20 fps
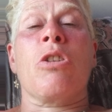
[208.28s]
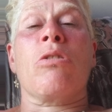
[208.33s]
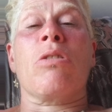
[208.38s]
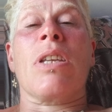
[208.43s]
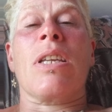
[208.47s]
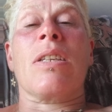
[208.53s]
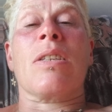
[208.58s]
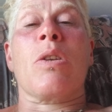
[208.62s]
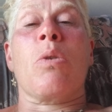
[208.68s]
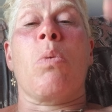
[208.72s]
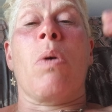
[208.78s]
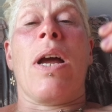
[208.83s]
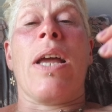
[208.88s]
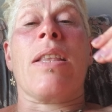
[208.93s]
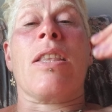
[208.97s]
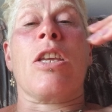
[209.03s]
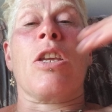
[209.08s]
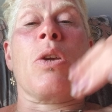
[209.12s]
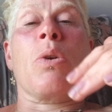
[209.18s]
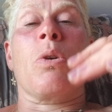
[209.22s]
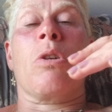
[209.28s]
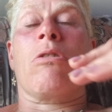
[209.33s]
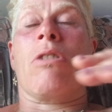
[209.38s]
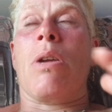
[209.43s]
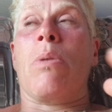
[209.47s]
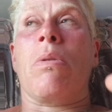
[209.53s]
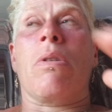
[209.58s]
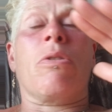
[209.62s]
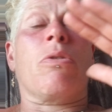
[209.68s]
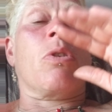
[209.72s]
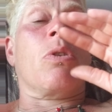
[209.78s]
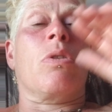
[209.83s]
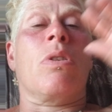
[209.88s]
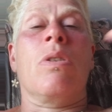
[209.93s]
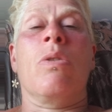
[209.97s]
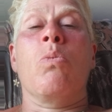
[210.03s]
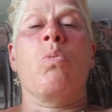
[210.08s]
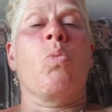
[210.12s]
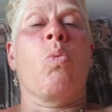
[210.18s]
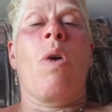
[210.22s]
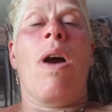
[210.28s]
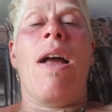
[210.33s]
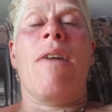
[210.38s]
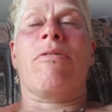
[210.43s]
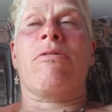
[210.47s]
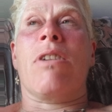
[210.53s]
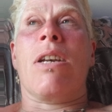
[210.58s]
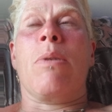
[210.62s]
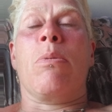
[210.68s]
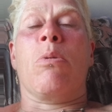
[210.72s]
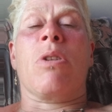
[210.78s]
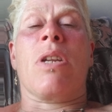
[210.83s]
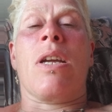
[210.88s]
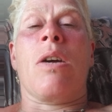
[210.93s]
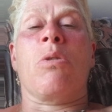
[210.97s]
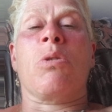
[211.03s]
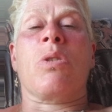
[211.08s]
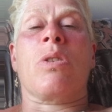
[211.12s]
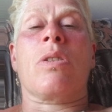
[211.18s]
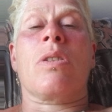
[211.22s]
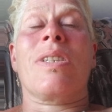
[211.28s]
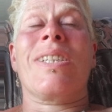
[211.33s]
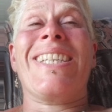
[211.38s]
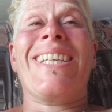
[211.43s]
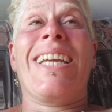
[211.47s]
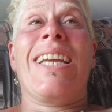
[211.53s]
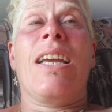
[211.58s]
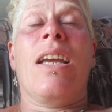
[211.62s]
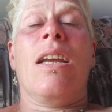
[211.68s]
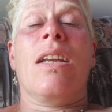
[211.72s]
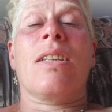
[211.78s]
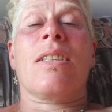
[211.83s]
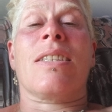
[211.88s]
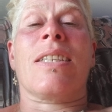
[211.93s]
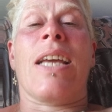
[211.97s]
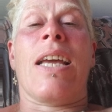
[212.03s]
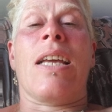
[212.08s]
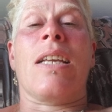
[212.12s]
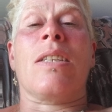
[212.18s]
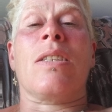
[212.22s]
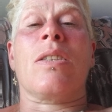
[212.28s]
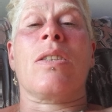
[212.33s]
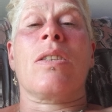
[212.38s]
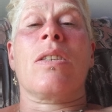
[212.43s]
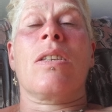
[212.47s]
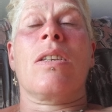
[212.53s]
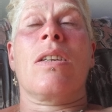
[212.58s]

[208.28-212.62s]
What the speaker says: things in a way that you agree with. Whatever anybody else says